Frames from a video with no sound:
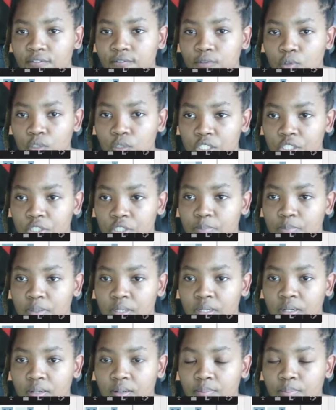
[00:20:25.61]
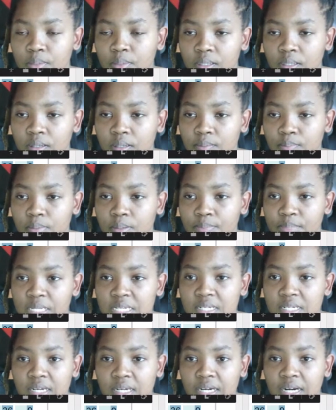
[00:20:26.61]
footage per
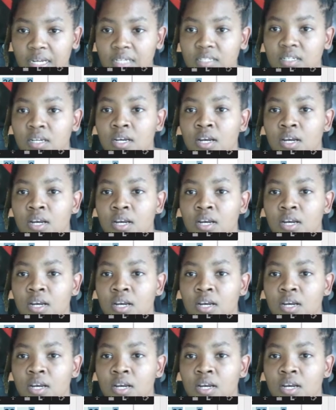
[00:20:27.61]
meter, right?